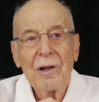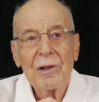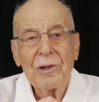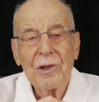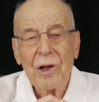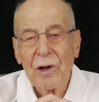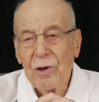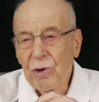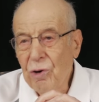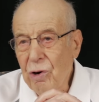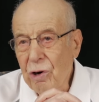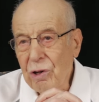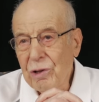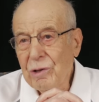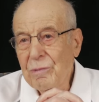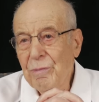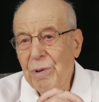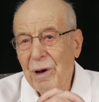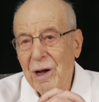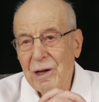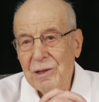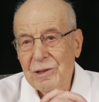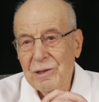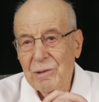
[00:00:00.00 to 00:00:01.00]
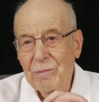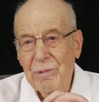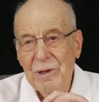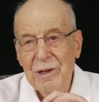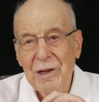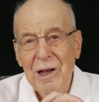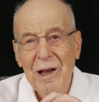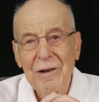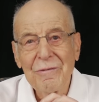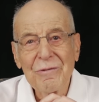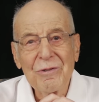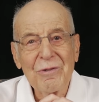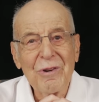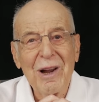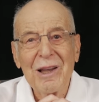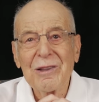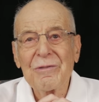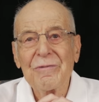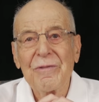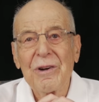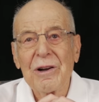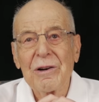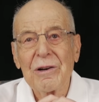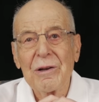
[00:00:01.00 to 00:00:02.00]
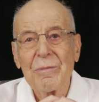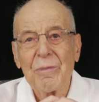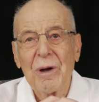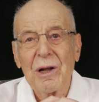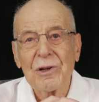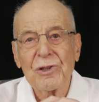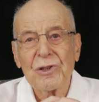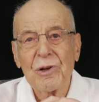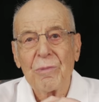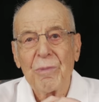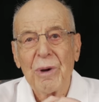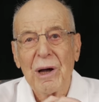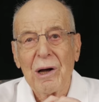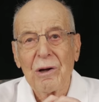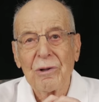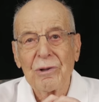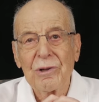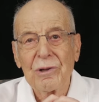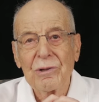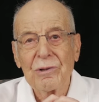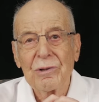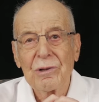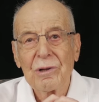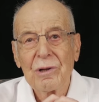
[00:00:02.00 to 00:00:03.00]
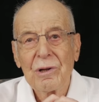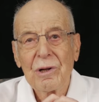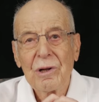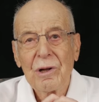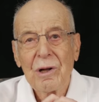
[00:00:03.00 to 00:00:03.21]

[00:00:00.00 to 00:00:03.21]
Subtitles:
They couldn't possibly have read very much about it.